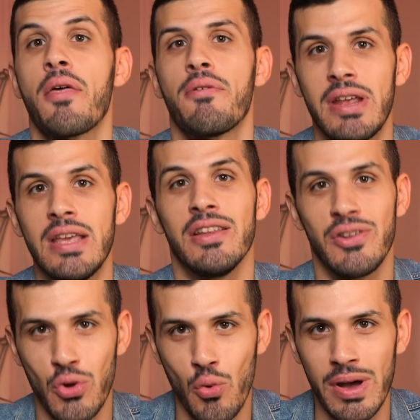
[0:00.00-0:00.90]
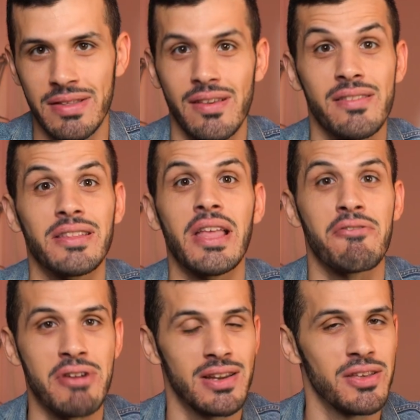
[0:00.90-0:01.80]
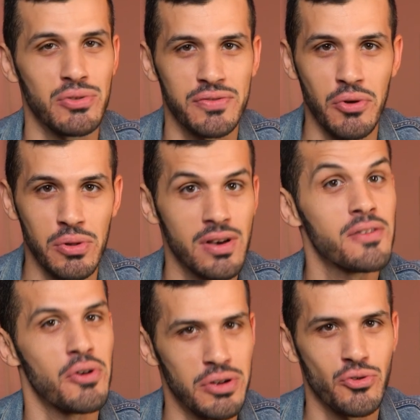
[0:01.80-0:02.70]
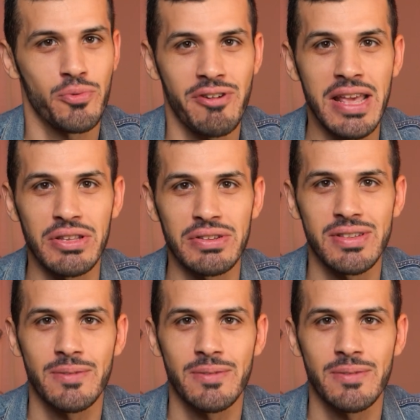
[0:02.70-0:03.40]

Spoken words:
3 new ones that are really useful for YouTube creators.